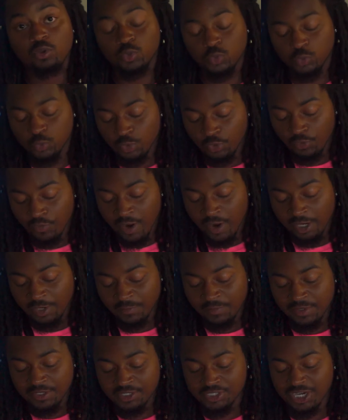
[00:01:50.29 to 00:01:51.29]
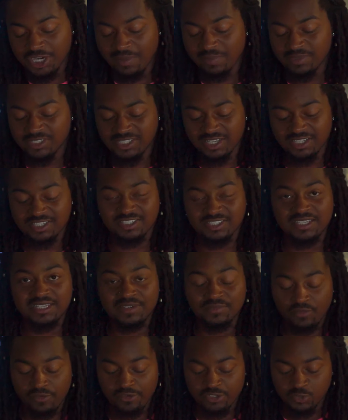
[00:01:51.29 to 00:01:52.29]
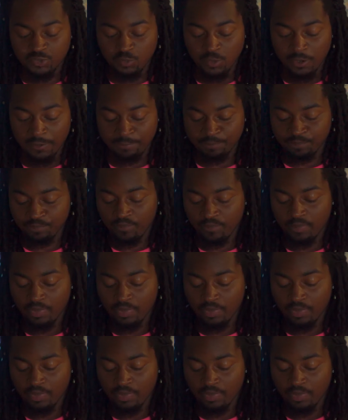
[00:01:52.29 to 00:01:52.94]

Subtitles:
Deuteronomy chapter 16, verse 1.